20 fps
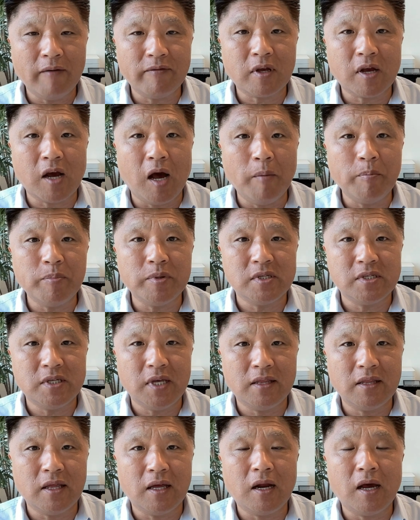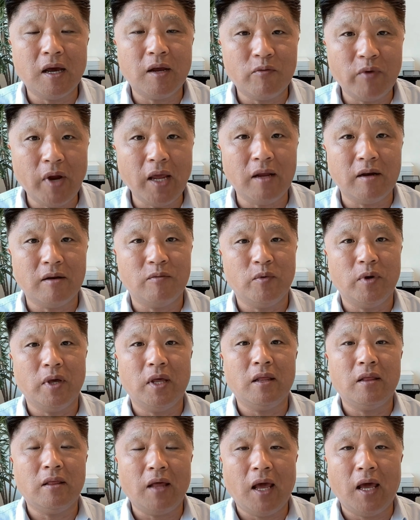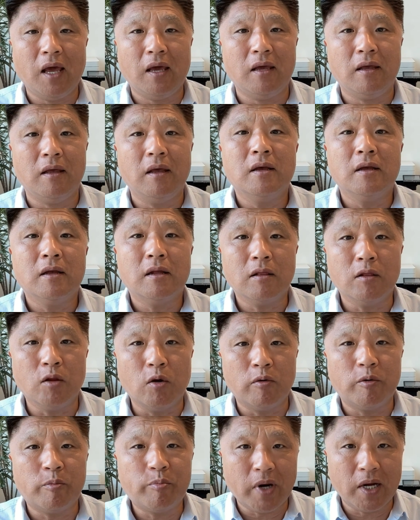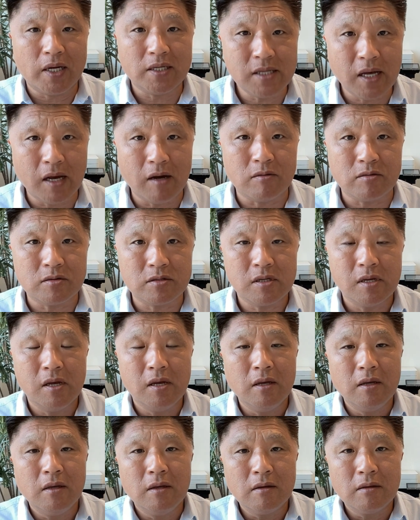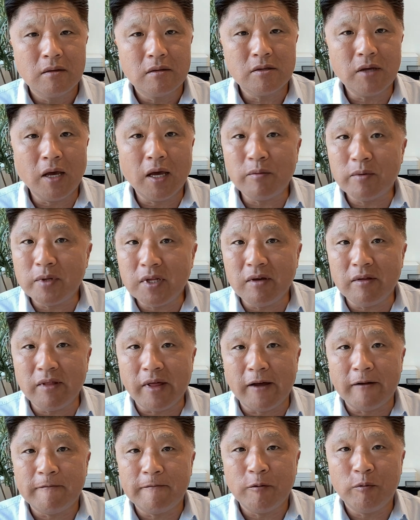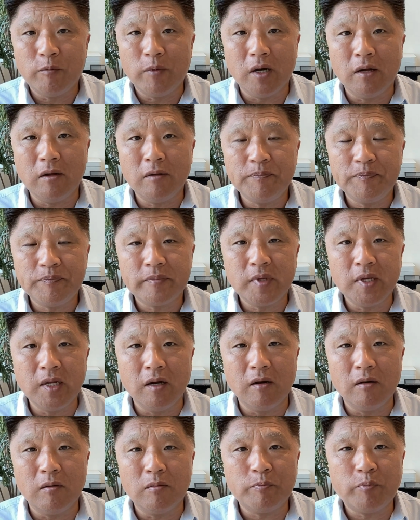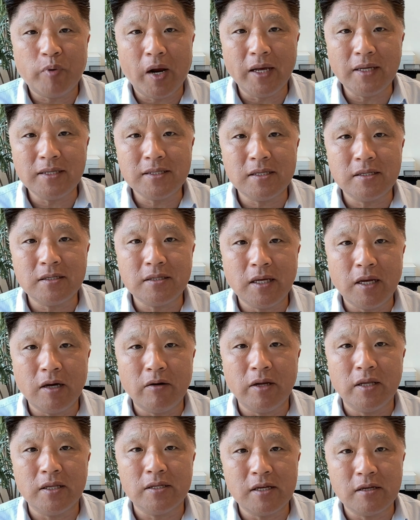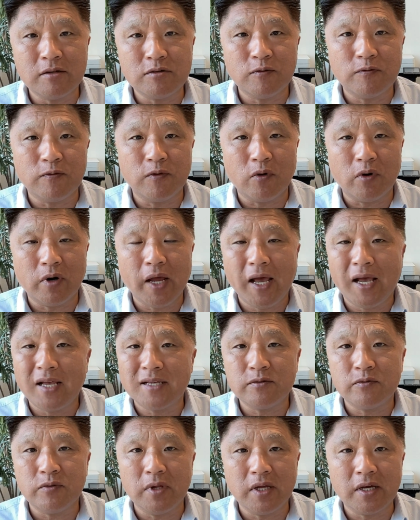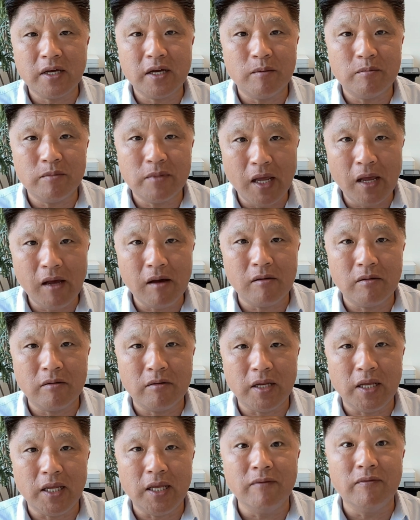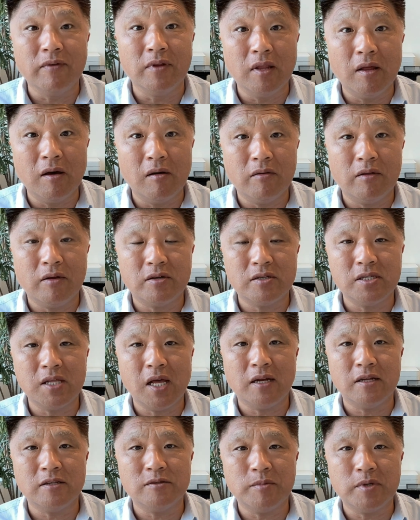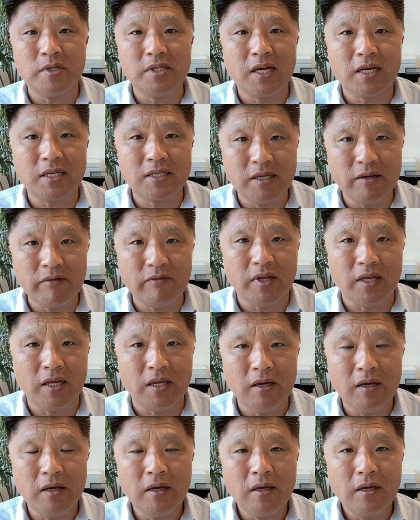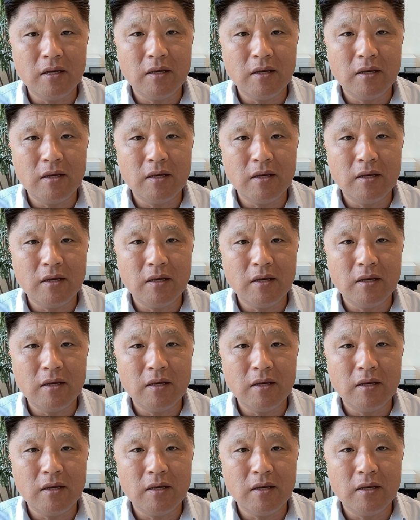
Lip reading: have to compensate that high rate with a lower priced house. So how do we do that? Well, prices here in Central Florida hasn't really come down, even though there's not as much activity.